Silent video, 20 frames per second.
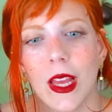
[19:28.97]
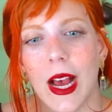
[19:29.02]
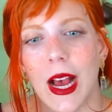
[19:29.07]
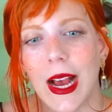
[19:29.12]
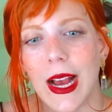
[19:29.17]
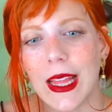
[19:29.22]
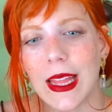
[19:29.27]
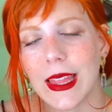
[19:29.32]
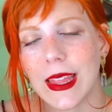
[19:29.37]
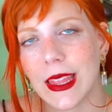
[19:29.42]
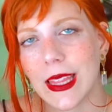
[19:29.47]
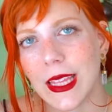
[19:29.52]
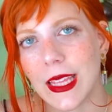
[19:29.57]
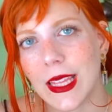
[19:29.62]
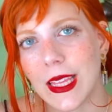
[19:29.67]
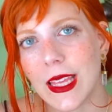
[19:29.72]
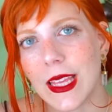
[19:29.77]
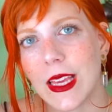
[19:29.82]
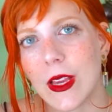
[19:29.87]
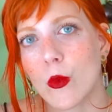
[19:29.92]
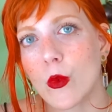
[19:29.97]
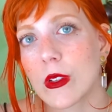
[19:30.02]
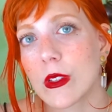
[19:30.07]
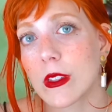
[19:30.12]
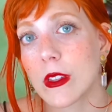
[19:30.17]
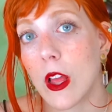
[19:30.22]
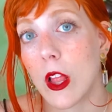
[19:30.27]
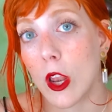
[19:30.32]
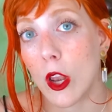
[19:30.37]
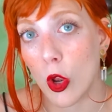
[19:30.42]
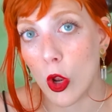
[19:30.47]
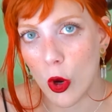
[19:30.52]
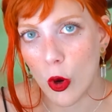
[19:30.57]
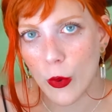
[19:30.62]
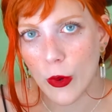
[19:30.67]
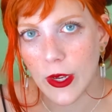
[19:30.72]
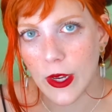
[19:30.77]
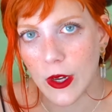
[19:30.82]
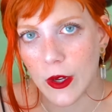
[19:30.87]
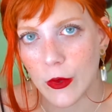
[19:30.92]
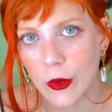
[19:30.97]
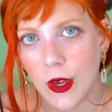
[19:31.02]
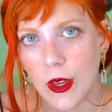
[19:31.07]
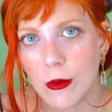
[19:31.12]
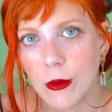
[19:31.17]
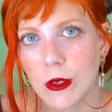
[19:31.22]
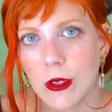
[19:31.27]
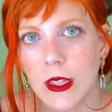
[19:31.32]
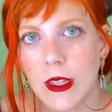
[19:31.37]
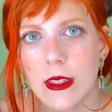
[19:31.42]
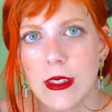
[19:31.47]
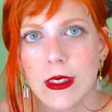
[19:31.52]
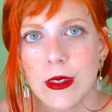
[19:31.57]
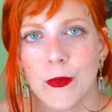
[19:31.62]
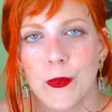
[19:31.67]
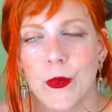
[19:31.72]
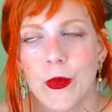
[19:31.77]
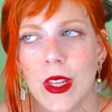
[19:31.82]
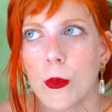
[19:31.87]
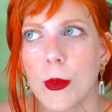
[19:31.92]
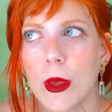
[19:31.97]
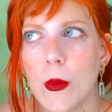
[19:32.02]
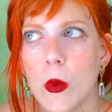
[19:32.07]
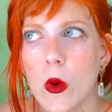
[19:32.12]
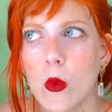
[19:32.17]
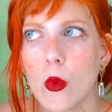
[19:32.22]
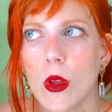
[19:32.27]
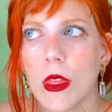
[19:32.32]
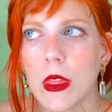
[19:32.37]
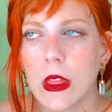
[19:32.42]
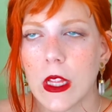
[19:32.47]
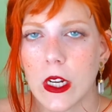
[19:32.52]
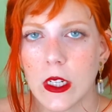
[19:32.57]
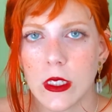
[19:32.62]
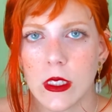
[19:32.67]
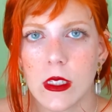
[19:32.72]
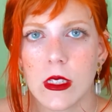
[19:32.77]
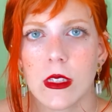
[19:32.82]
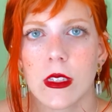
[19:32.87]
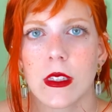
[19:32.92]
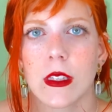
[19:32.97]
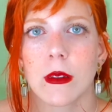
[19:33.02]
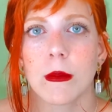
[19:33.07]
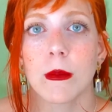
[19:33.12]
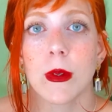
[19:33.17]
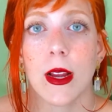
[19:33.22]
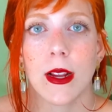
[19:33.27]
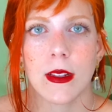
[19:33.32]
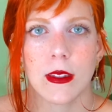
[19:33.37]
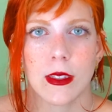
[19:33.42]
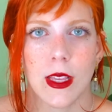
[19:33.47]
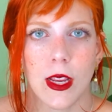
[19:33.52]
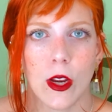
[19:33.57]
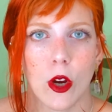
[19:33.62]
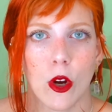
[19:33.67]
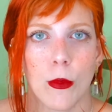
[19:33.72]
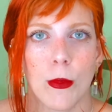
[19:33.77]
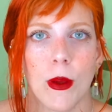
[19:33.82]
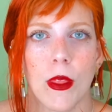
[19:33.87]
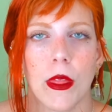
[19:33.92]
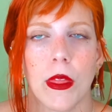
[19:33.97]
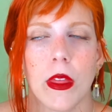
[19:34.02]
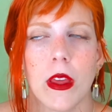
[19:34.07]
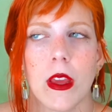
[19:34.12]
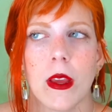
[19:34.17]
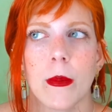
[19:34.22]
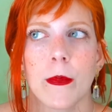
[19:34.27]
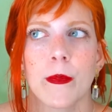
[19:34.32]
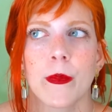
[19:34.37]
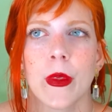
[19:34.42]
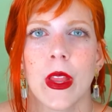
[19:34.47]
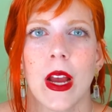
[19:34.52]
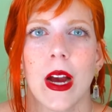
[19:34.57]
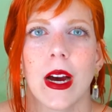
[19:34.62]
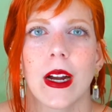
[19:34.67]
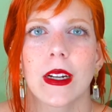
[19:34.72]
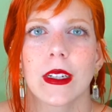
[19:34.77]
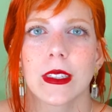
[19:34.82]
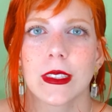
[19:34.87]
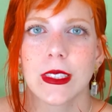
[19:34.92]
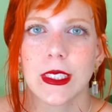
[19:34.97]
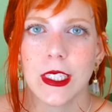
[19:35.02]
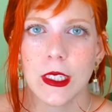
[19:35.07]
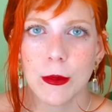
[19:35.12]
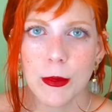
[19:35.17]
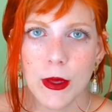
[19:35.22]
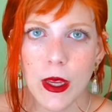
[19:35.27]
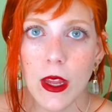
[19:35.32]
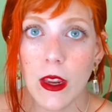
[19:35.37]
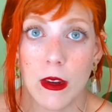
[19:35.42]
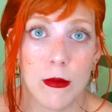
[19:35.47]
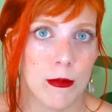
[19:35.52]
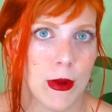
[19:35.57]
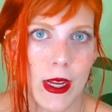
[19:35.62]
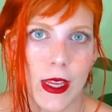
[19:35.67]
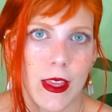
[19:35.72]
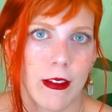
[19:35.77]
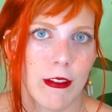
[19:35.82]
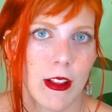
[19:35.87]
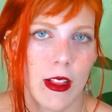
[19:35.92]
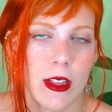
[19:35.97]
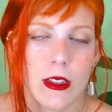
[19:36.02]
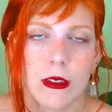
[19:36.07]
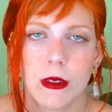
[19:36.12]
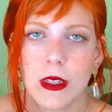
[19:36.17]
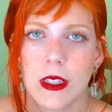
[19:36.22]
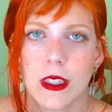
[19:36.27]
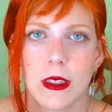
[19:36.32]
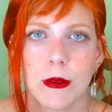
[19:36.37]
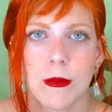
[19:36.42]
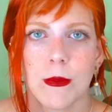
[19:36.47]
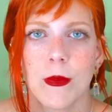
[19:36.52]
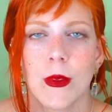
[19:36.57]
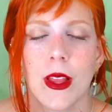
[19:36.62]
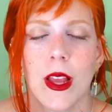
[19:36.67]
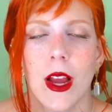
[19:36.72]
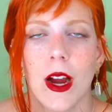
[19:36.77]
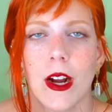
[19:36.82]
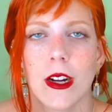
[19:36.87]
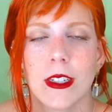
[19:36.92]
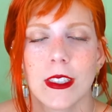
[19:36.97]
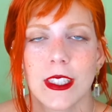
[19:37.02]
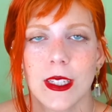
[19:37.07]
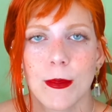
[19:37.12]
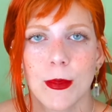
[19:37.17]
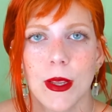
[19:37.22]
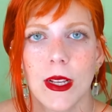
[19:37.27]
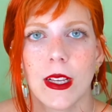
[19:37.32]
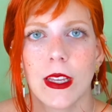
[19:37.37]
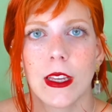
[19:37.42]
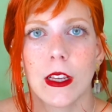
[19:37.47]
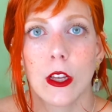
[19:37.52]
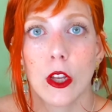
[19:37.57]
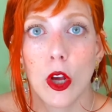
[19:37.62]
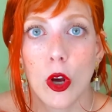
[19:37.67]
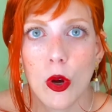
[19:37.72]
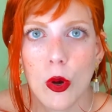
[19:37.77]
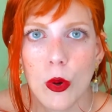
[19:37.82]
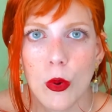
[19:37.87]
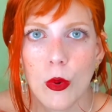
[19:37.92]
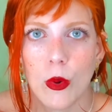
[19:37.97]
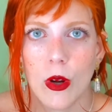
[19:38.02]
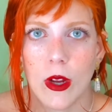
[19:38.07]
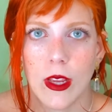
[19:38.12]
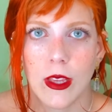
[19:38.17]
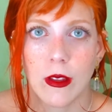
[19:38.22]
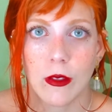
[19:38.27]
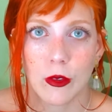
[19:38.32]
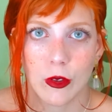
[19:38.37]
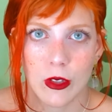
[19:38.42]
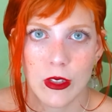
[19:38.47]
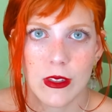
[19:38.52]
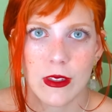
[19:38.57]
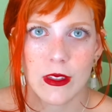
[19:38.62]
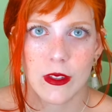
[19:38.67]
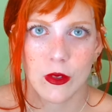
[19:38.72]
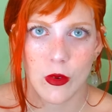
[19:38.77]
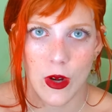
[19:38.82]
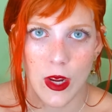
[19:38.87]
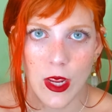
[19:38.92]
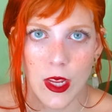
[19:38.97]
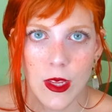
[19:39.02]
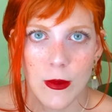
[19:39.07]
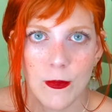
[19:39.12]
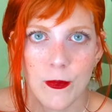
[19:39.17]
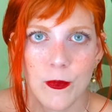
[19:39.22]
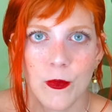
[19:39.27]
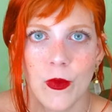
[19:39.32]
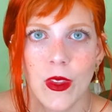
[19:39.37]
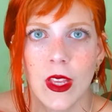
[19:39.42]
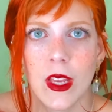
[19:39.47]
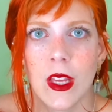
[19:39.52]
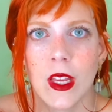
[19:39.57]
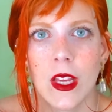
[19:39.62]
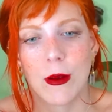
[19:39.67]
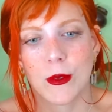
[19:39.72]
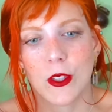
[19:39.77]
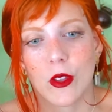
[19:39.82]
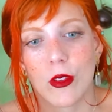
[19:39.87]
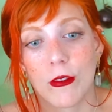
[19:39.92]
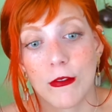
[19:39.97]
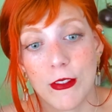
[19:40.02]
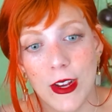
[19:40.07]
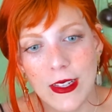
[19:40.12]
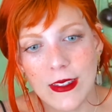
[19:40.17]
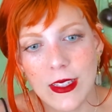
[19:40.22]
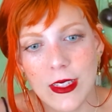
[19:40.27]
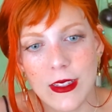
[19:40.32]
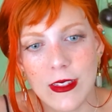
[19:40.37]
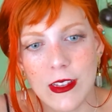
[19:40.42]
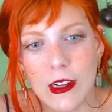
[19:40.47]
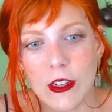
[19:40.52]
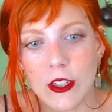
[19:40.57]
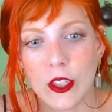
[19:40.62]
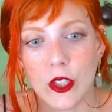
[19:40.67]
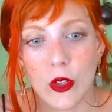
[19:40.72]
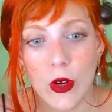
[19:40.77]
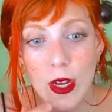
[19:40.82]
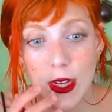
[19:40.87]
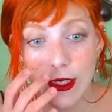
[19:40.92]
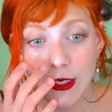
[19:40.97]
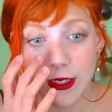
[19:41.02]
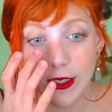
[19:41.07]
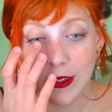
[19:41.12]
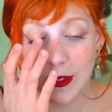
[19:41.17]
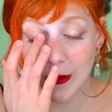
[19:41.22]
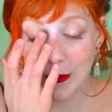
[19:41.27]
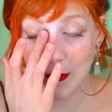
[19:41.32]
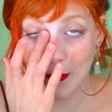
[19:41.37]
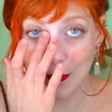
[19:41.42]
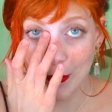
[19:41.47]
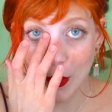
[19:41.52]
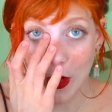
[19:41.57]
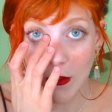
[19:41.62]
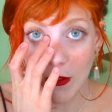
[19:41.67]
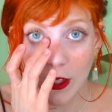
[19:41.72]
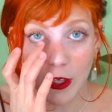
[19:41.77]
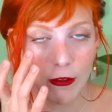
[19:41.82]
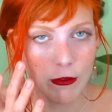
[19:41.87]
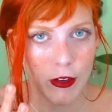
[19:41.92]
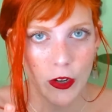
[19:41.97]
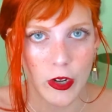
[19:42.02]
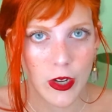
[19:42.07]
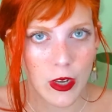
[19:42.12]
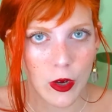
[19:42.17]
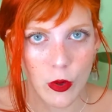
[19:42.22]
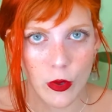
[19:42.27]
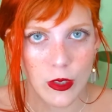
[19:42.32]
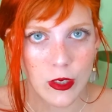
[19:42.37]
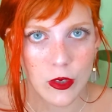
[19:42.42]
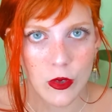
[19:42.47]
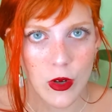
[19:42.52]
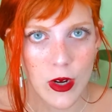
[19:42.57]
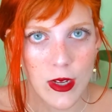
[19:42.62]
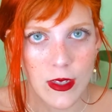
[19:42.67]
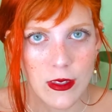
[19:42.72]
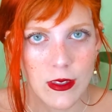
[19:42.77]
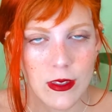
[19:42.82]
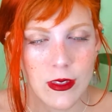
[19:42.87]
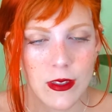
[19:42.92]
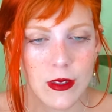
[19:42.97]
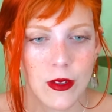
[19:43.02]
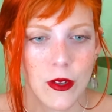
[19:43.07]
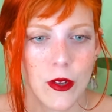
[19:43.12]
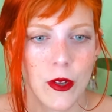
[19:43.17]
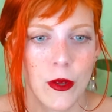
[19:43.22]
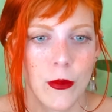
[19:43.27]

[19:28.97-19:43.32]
I think he was a low in agreeableness. People with narcissism and psychopathy and Machiavellianism are typically low in this trait. So the facets are trust, probably very low in trust,